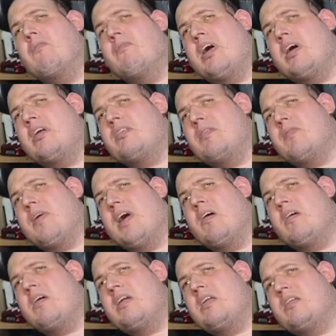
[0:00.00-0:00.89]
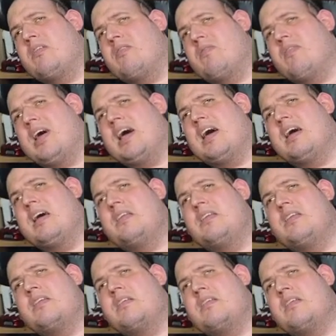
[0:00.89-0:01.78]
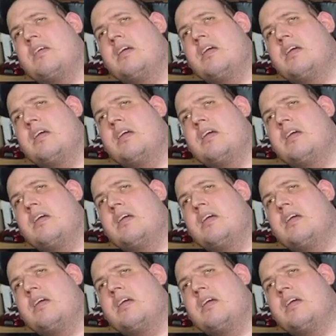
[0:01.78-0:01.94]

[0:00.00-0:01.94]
much about his fans.